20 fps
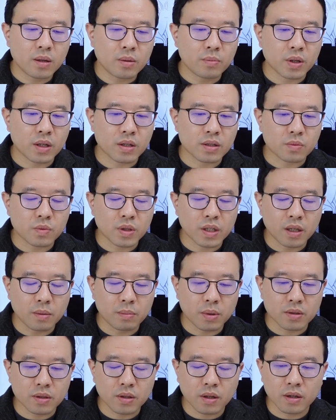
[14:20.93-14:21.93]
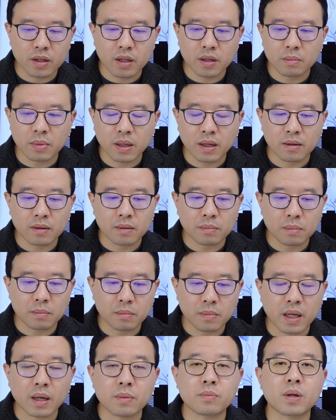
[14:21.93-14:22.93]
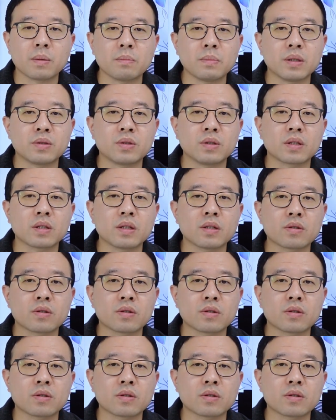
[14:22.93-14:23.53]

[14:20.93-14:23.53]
because we keep on talking about Canberra metrics.